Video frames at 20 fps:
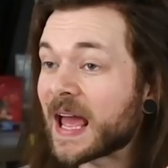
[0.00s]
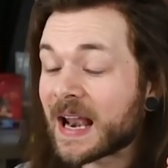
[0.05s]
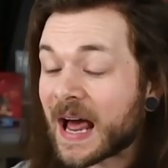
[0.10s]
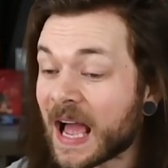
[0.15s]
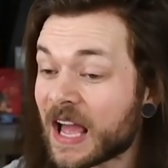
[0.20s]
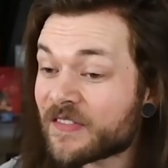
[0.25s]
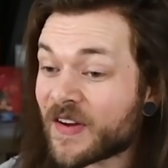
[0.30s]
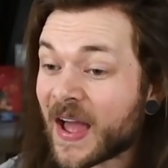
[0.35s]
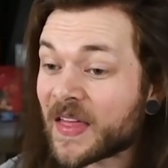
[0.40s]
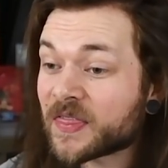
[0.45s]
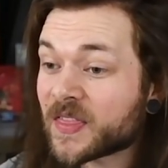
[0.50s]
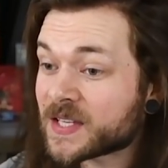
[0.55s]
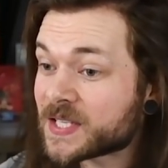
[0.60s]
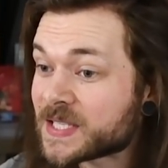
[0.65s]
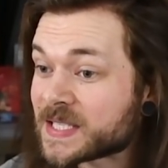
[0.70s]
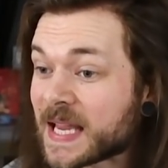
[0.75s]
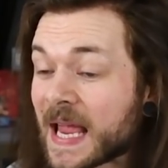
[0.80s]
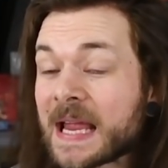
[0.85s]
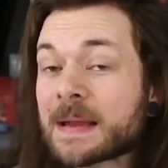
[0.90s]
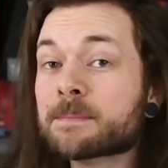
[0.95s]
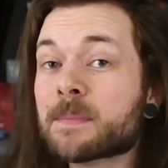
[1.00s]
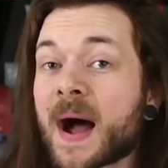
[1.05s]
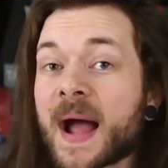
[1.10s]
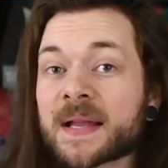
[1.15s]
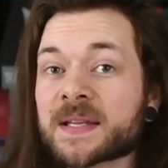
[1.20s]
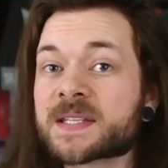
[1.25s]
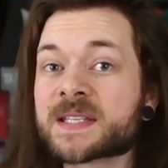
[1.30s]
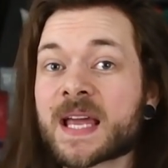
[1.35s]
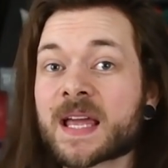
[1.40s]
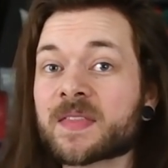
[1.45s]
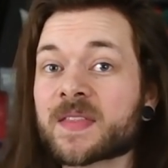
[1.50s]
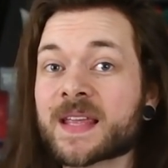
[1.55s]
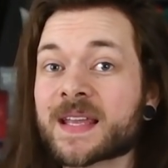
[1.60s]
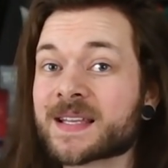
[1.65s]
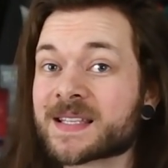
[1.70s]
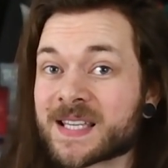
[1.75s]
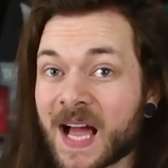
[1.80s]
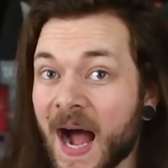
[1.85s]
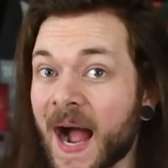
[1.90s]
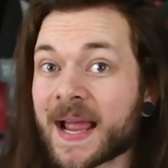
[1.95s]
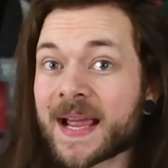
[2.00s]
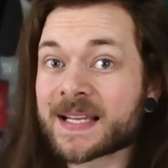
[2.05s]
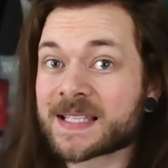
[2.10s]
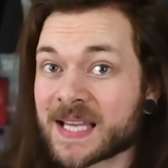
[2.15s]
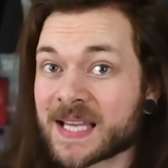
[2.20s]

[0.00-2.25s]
And I have had the same mindset the entire